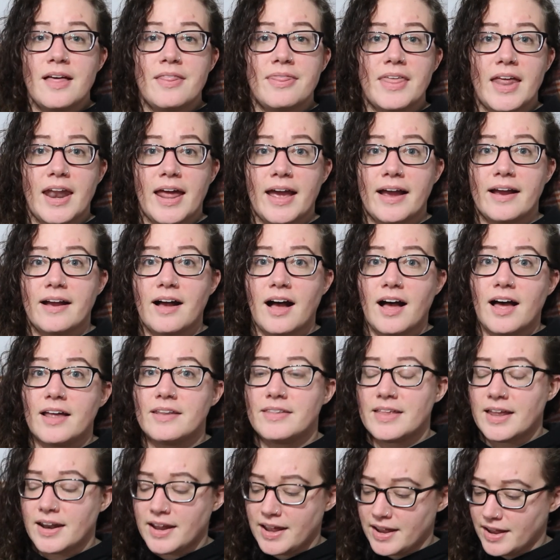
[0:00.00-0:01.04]
that I
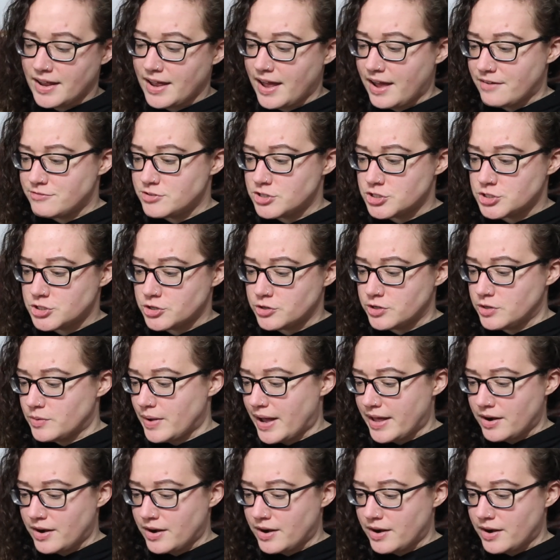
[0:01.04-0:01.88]
got that I have to show you,